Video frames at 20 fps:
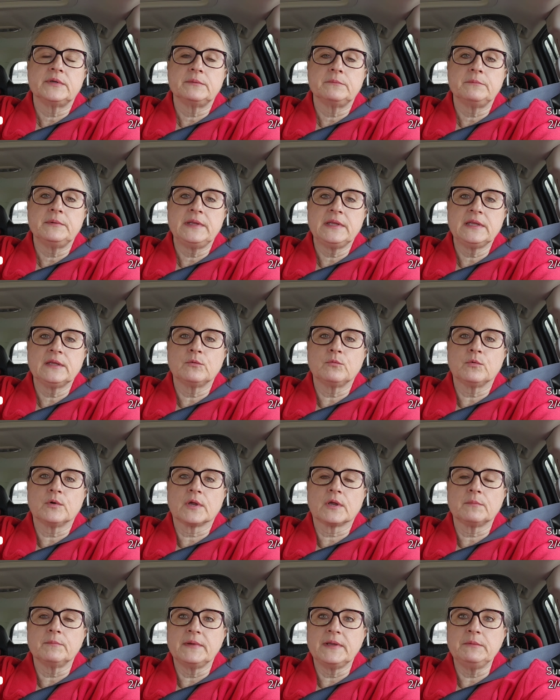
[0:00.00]
but being at
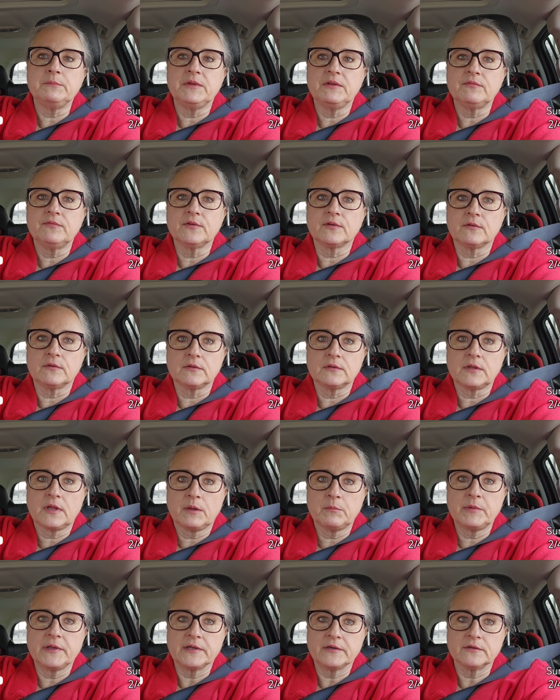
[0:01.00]
work made me feel a
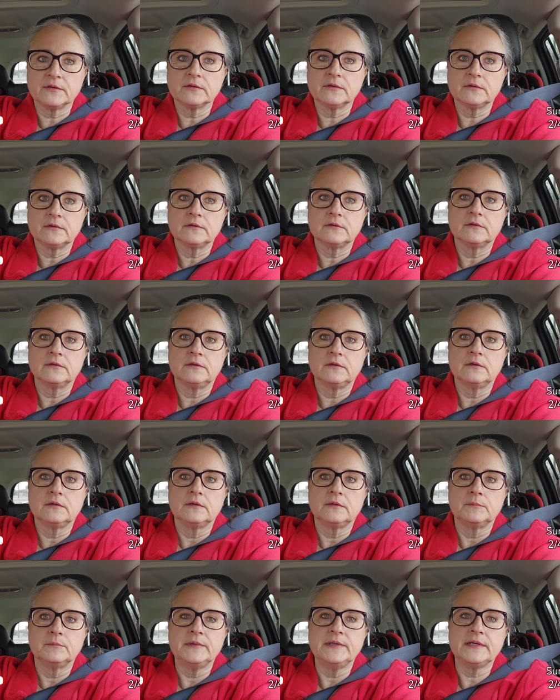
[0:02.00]
lot better
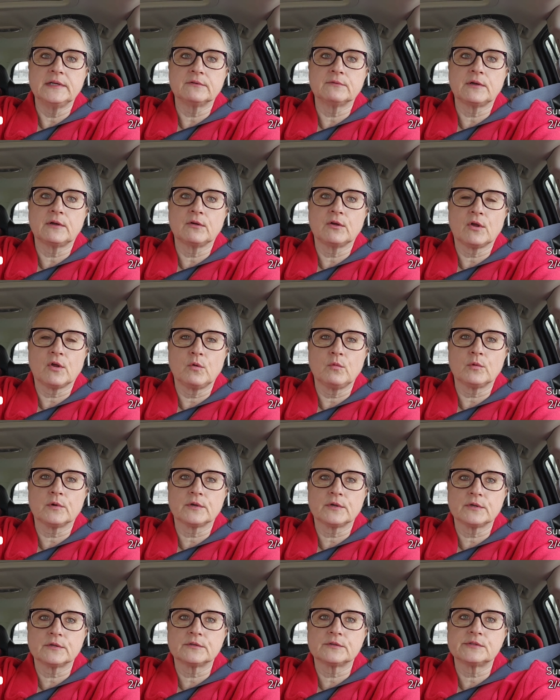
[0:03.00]
being around
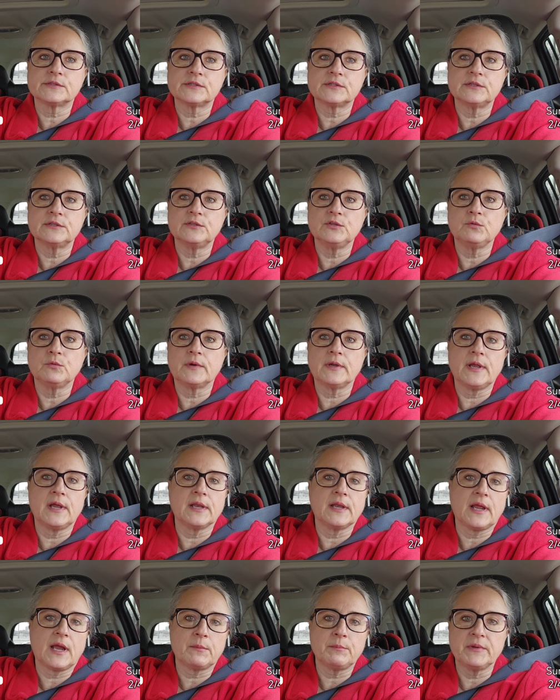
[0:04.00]
coworkers that knew what
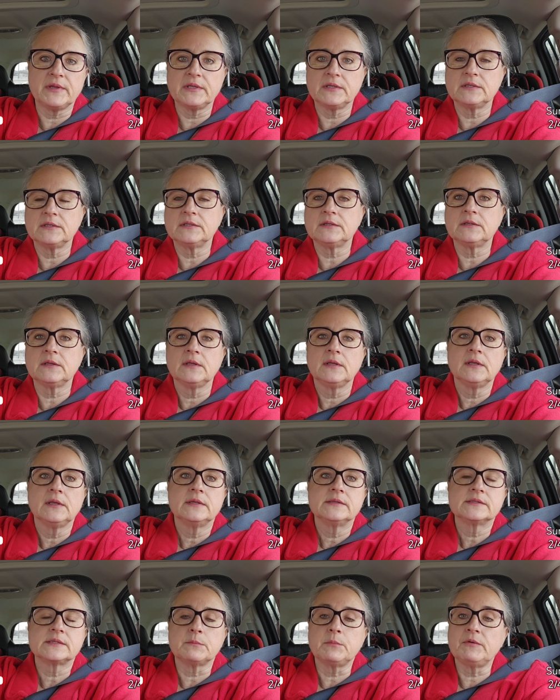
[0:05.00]
had happened
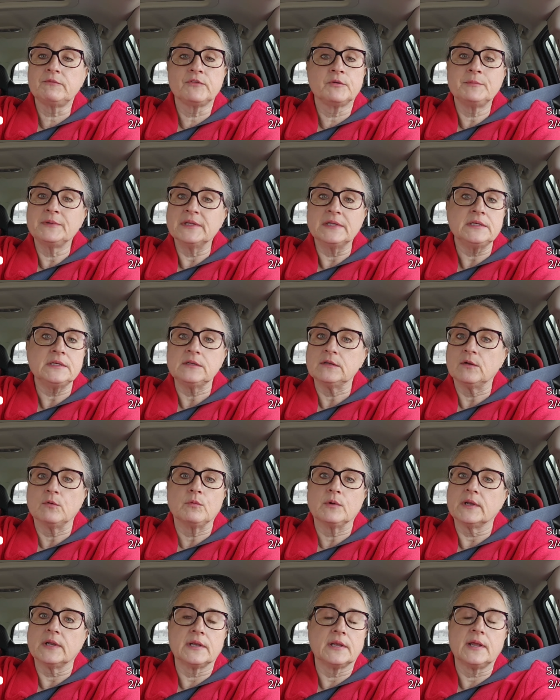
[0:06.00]
some of them didn't know
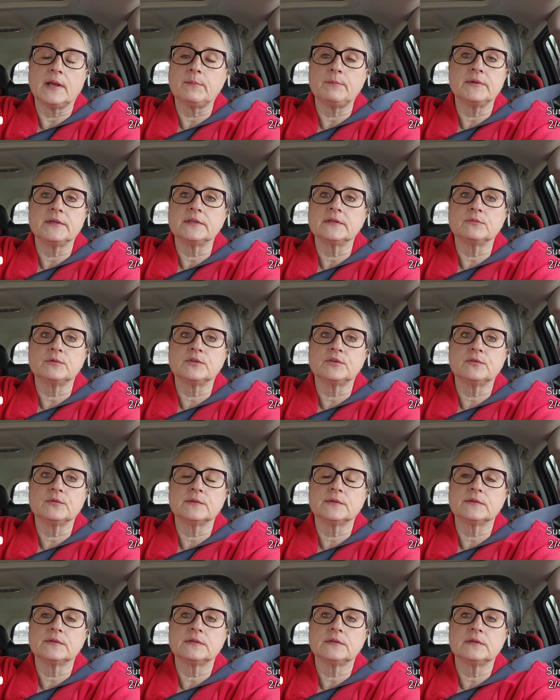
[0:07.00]
what had happened which
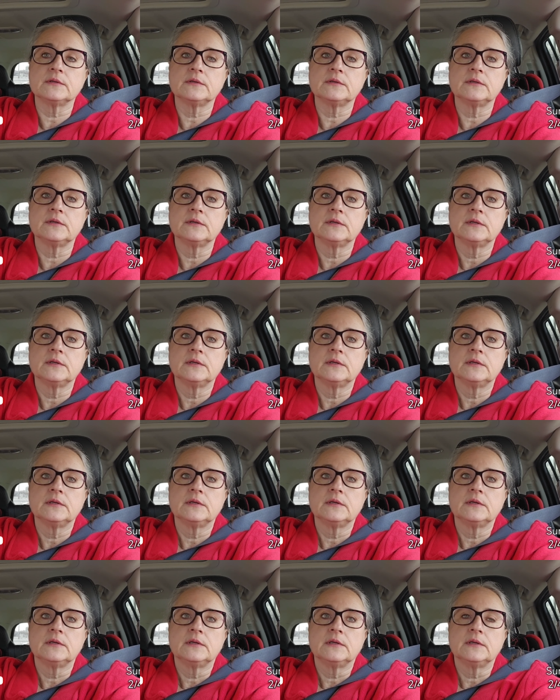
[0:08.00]
was
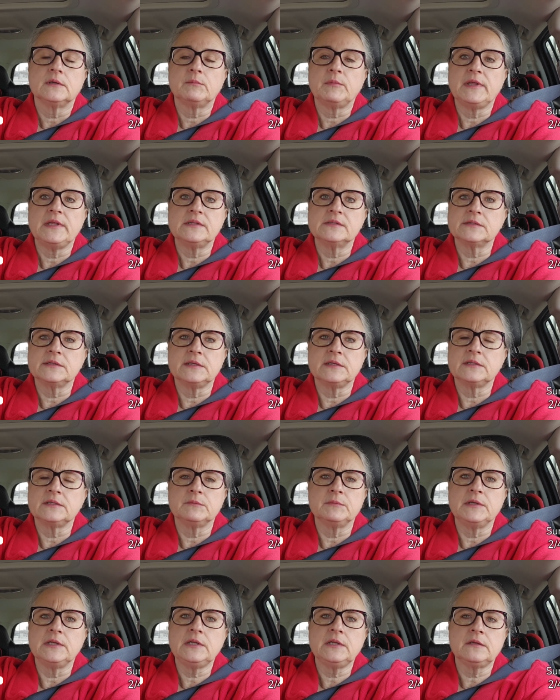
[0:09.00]
amazing
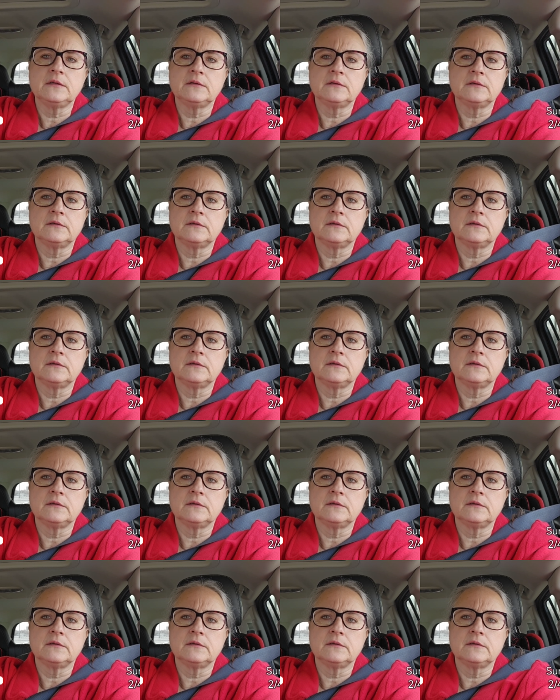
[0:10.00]
to me